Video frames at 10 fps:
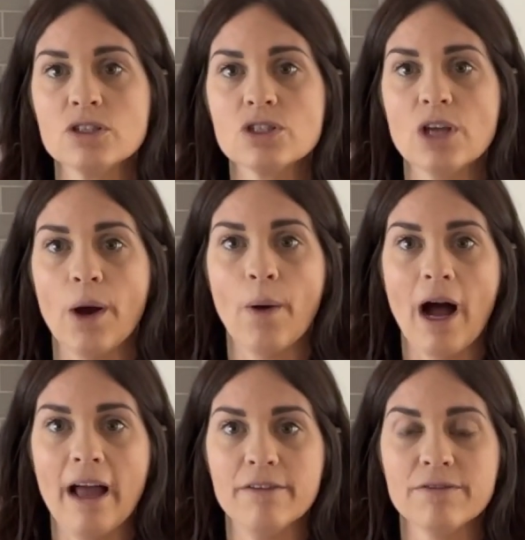So
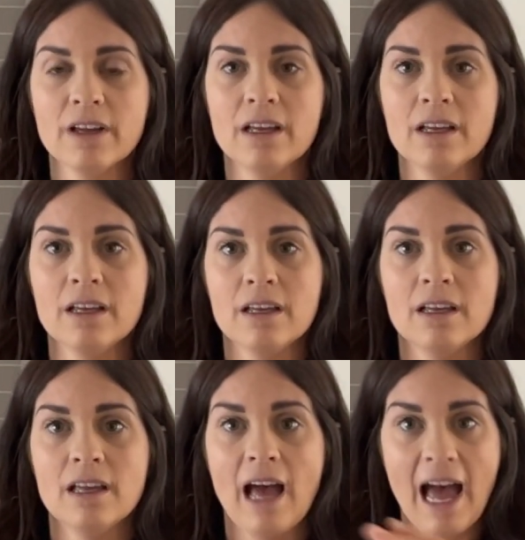I've
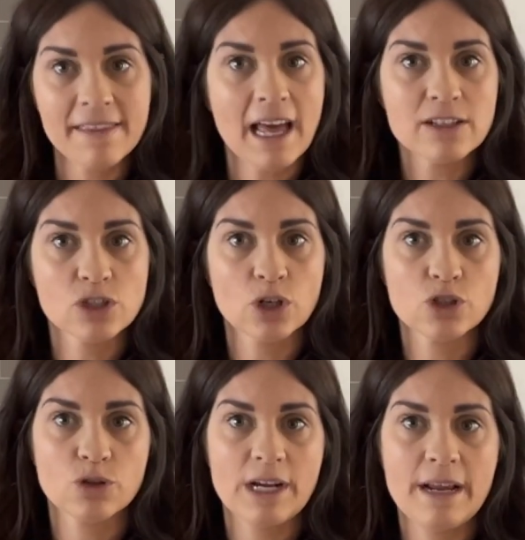had that
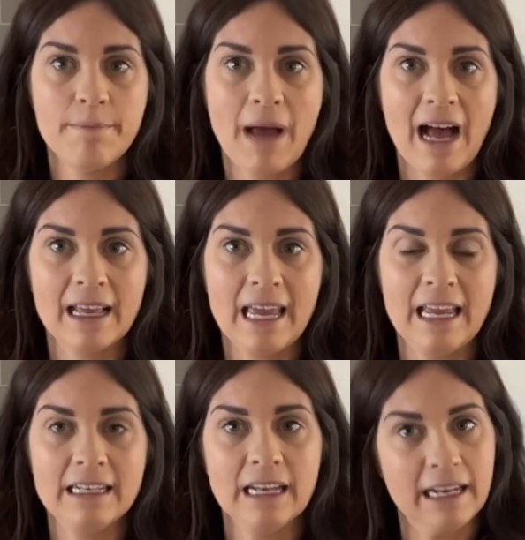surgery back
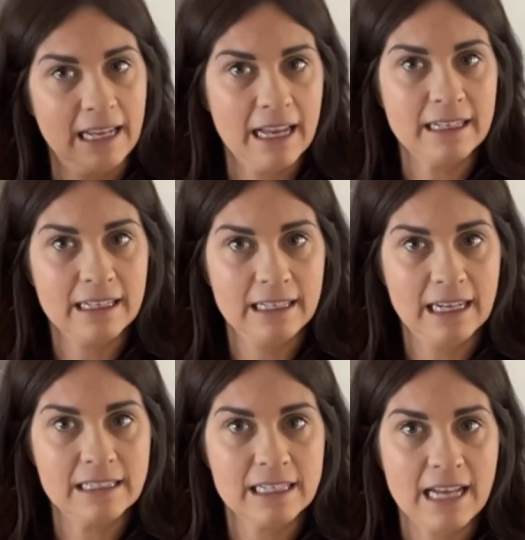in, and
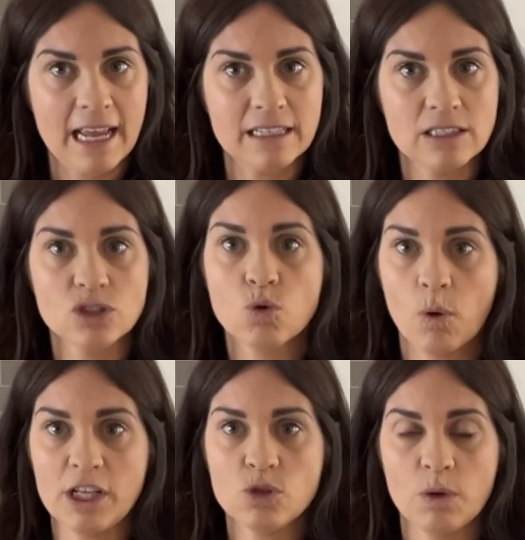again, today is
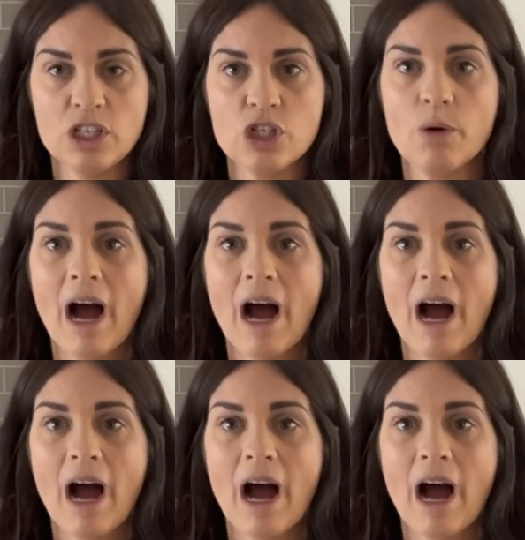2022.